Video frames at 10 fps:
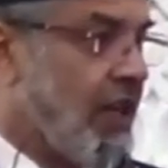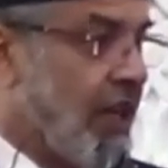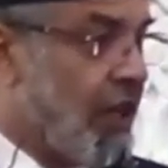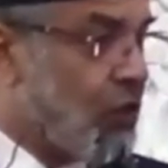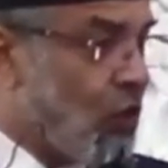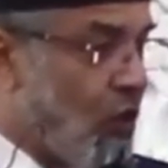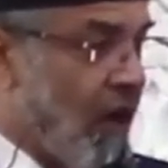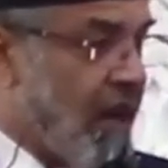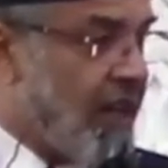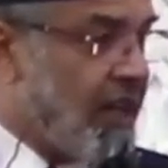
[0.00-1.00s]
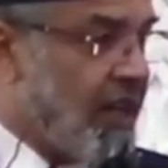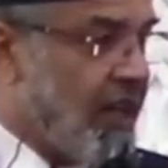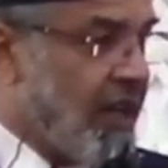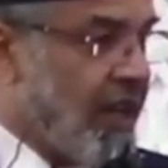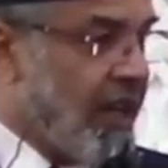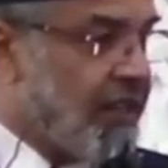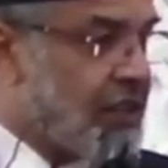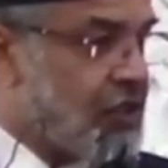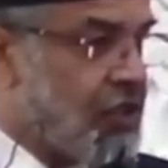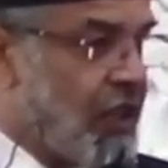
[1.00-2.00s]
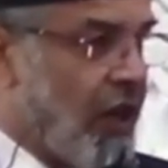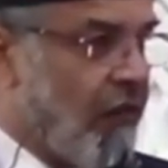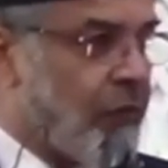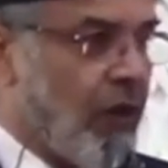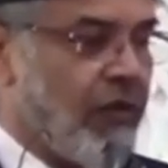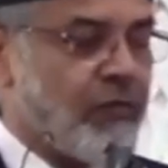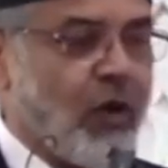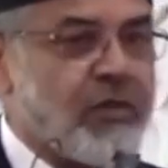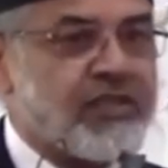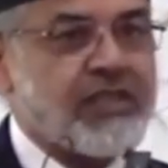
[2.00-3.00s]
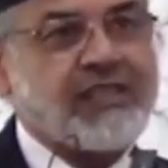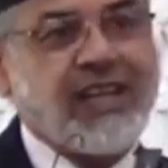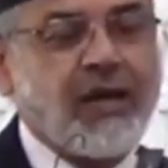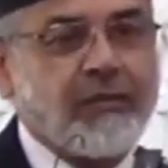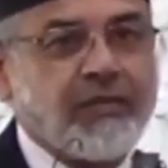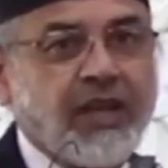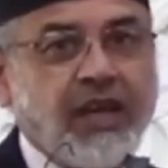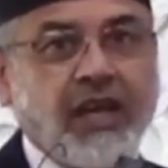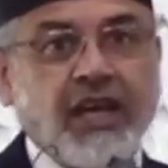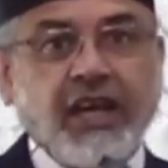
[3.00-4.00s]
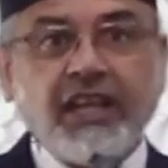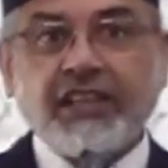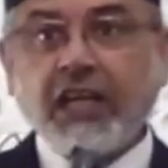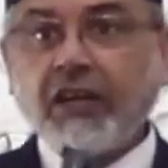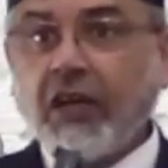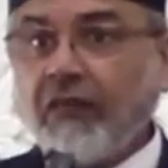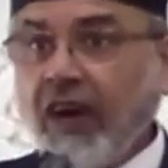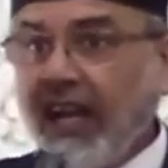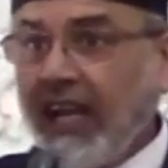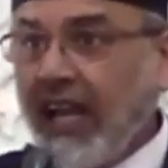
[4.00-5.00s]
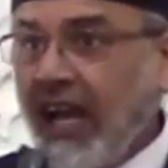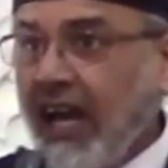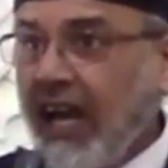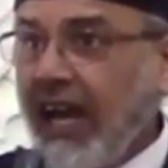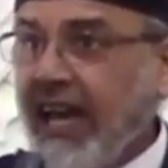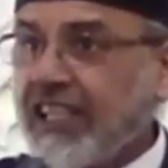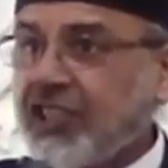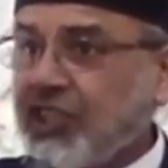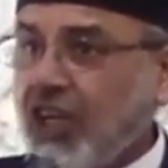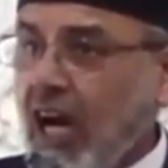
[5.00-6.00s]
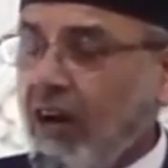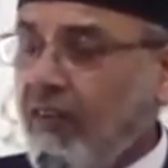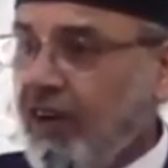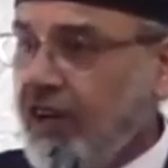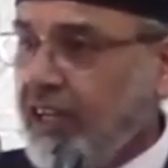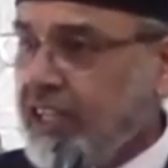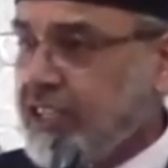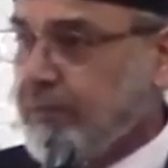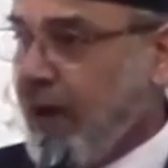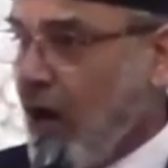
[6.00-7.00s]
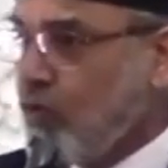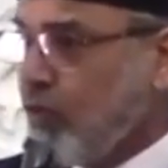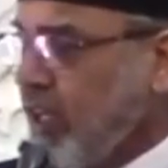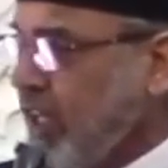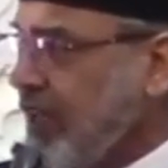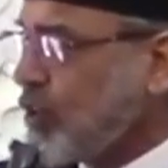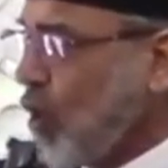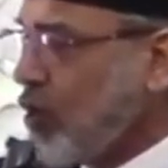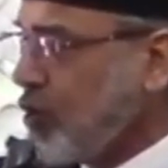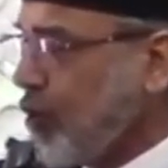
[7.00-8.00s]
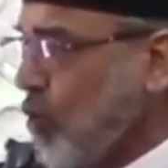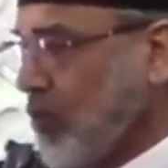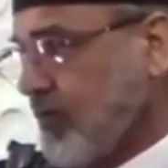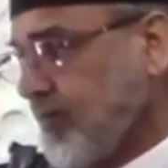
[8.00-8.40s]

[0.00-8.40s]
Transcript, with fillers: in Quran and the seerah of Prophet Muhammad sallallahu alaihi wasallam, that if Allah has showered his bounties on you,